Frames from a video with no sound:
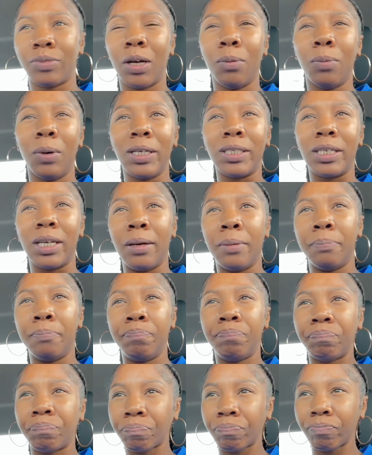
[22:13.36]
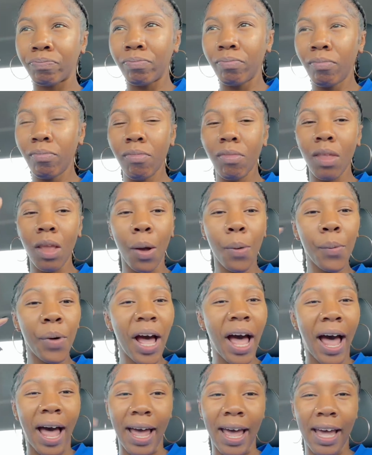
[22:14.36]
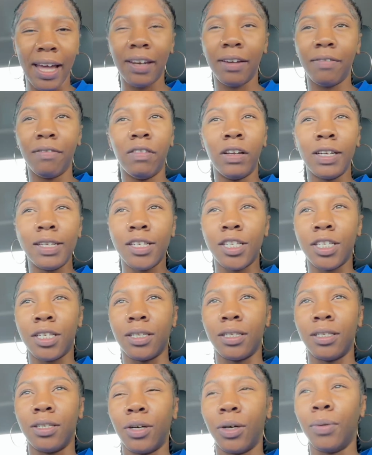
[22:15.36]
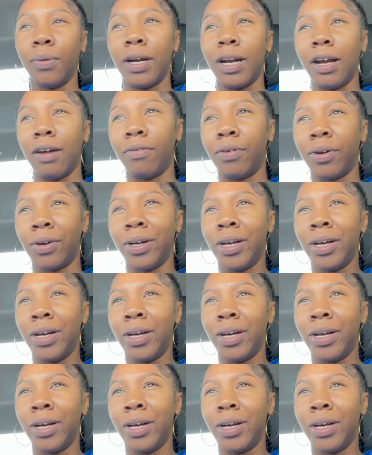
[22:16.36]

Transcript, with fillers: it wasn't what I had envisioned or whatever.